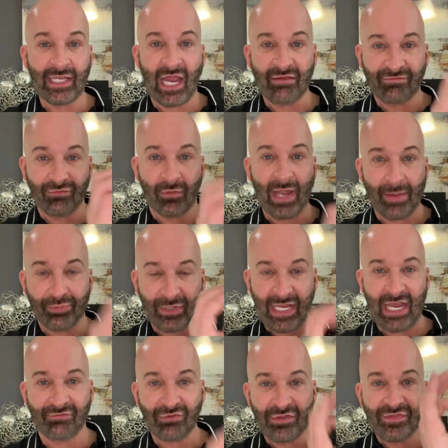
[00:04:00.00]
I put
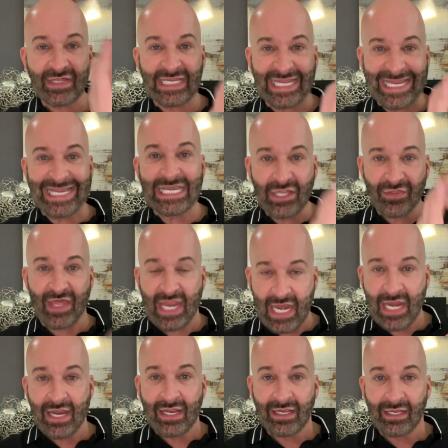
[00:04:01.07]
everything in
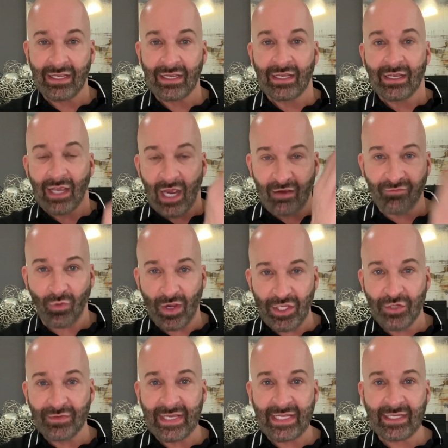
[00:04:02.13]
thee of what
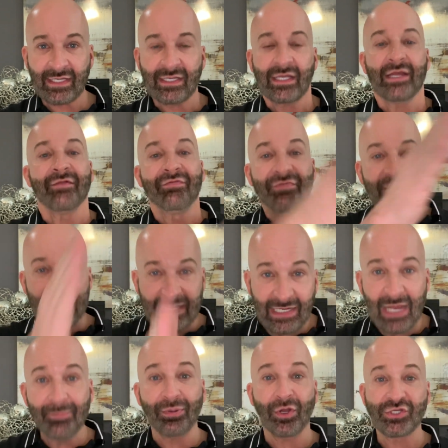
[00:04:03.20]
you needed. Then
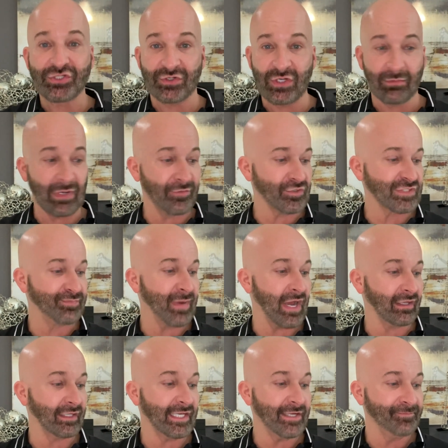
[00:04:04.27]
I put you in your mother's
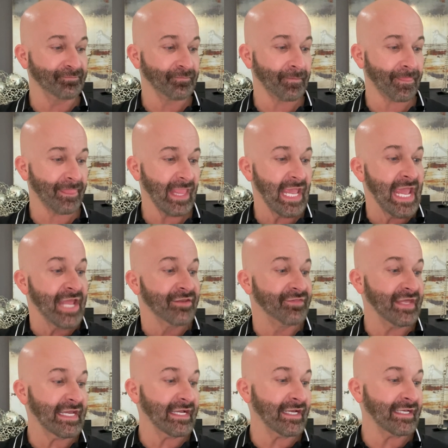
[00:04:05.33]
belly.
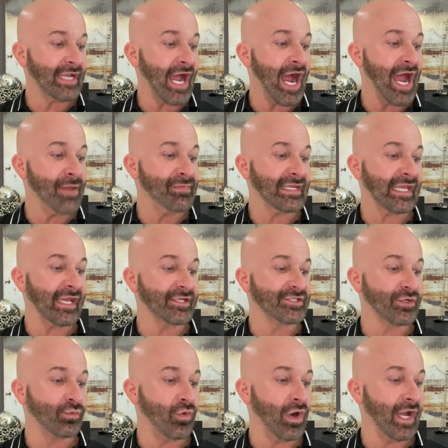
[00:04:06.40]
Then I began
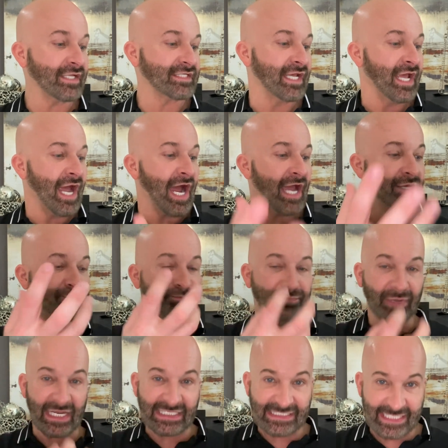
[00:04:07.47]
to what?
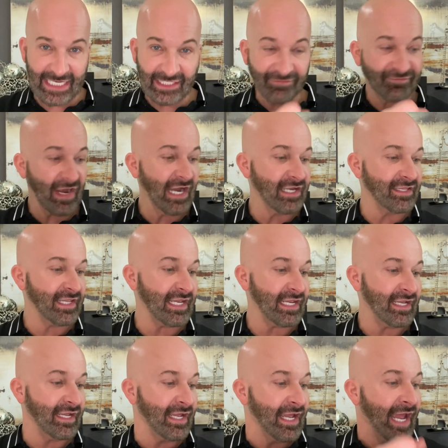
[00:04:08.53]
I sanctified
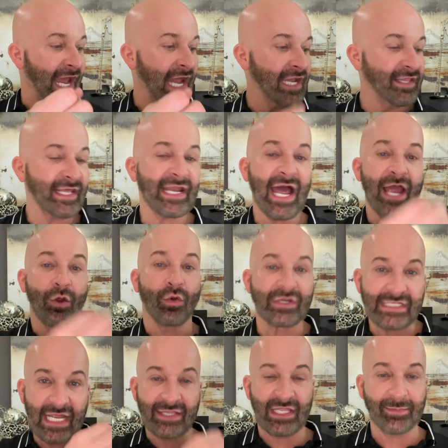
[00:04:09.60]
thee, and then I
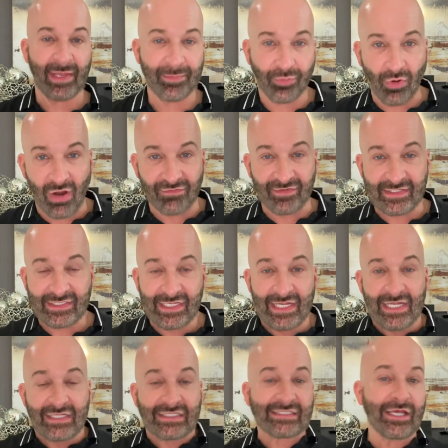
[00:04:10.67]
ordained thee to be a prophet.
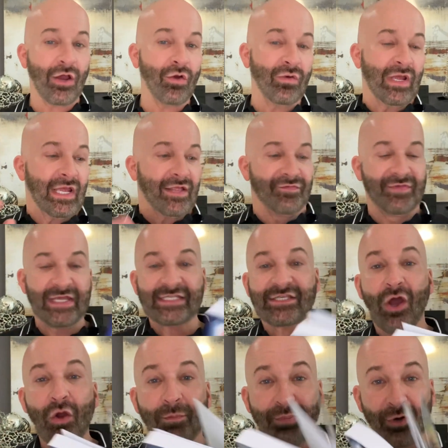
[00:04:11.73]
So this
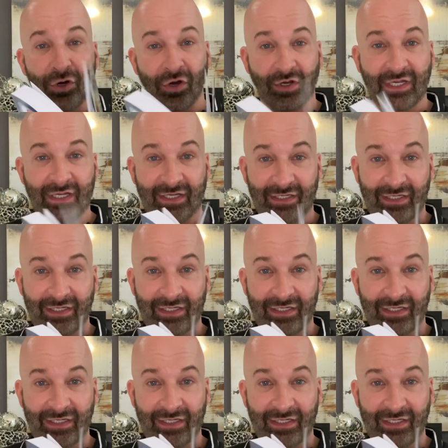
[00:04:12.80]
whole book,